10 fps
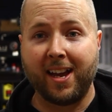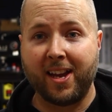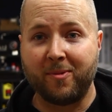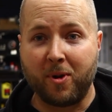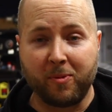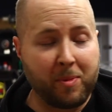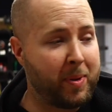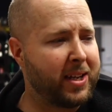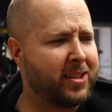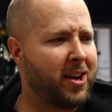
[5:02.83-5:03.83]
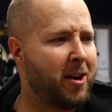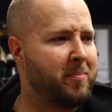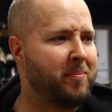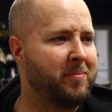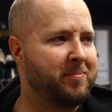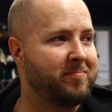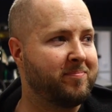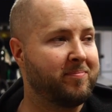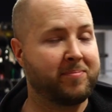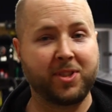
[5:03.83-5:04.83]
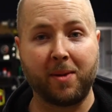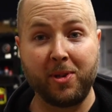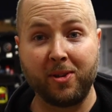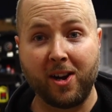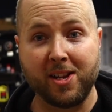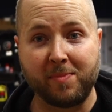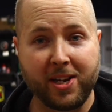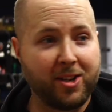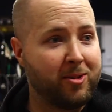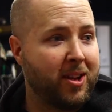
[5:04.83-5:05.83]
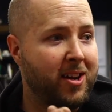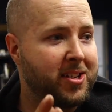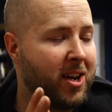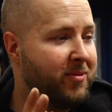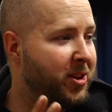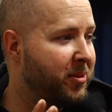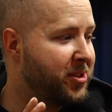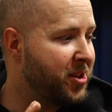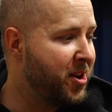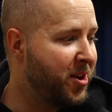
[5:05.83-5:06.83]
And what we picked up, some of you guys might know, longtime viewers,